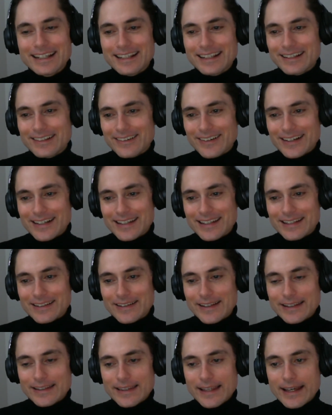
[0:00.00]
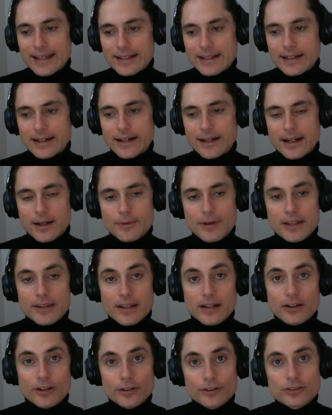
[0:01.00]
or anything like that. And then
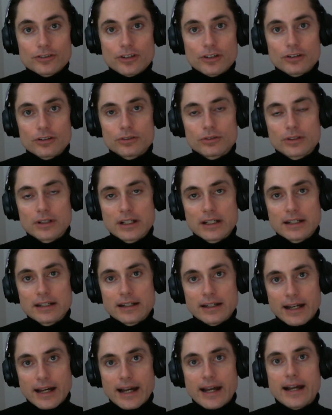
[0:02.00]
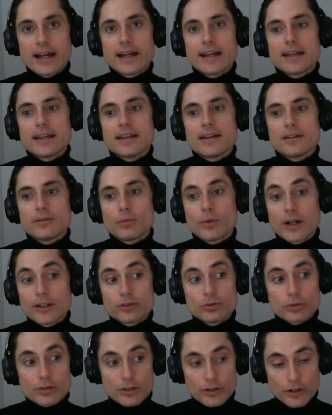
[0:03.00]
also, I want
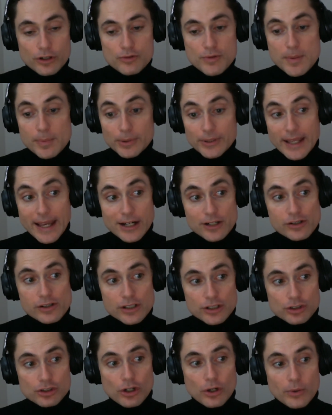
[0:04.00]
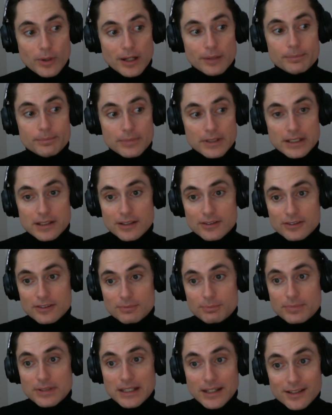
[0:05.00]
to encourage people to actually show up, because
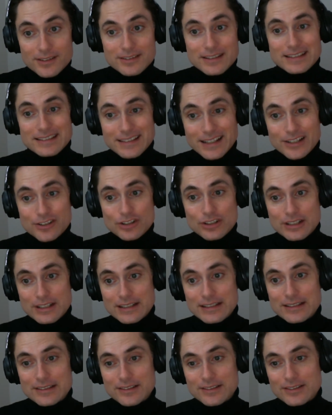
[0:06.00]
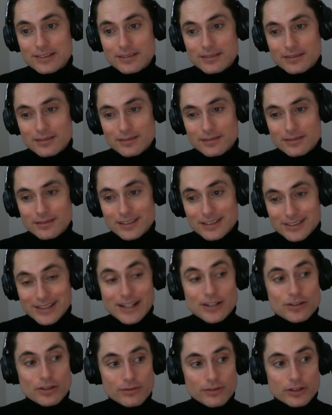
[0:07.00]
discussion is the
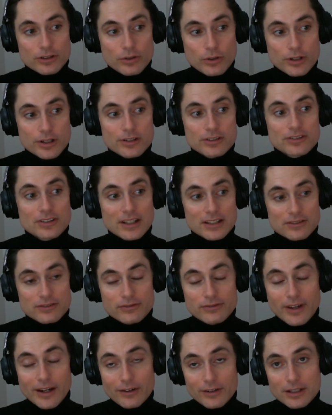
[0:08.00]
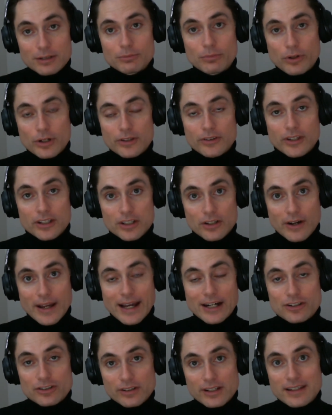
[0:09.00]
center of the course. It's very important that you're
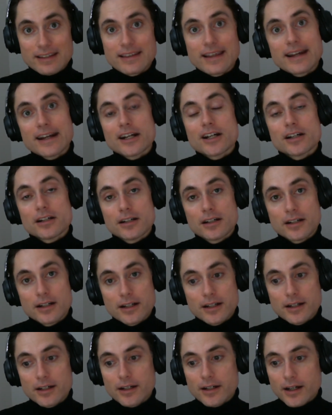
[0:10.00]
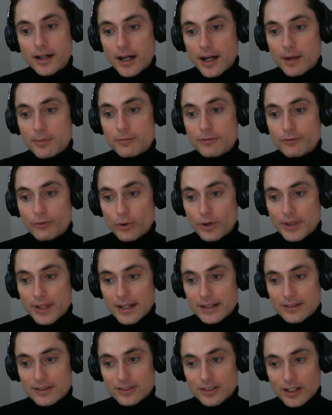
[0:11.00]
actually there for that
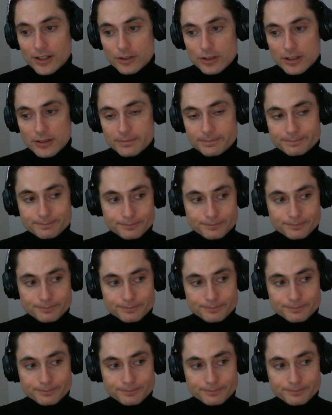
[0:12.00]
discussion.